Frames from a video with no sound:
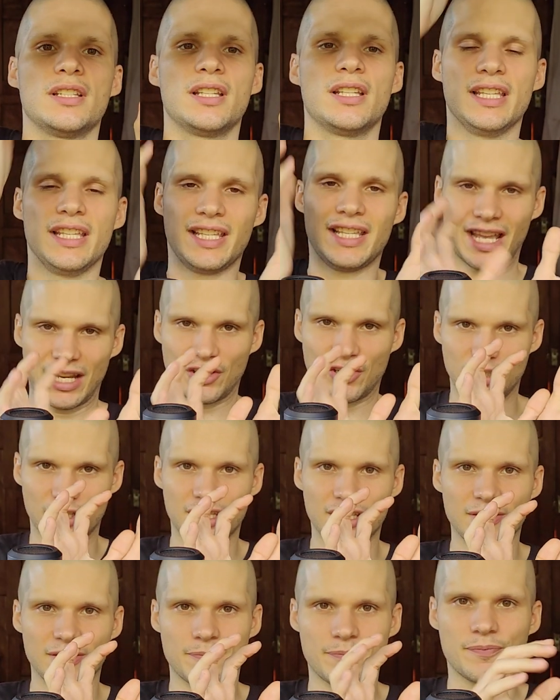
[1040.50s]
He
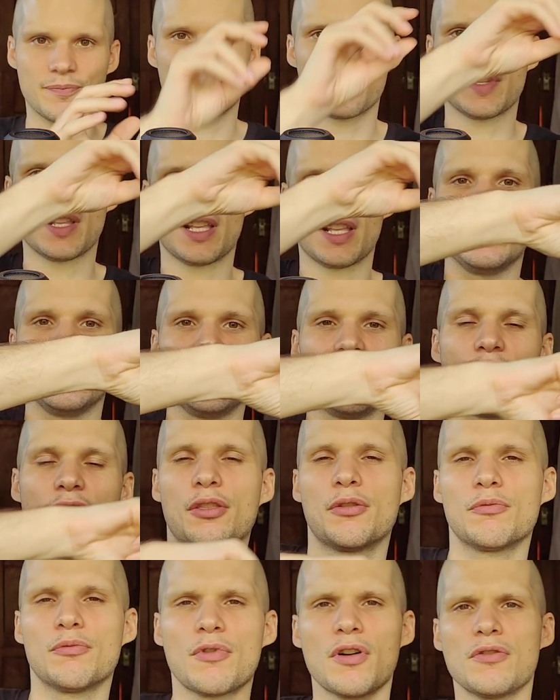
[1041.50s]
catches it, and he
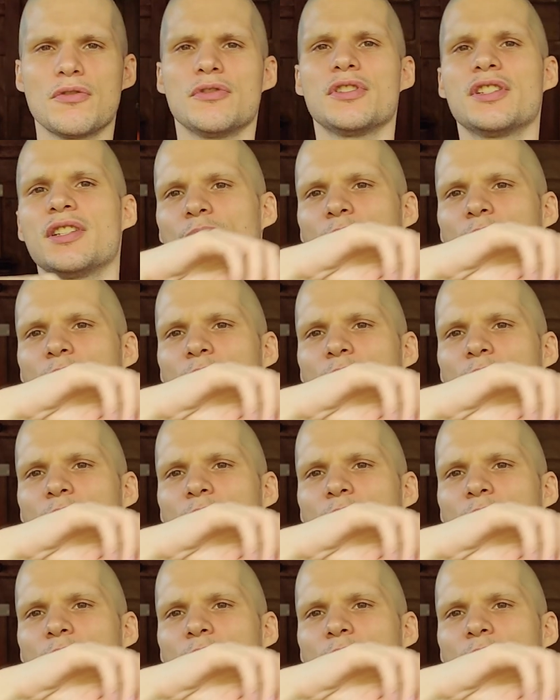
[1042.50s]
throws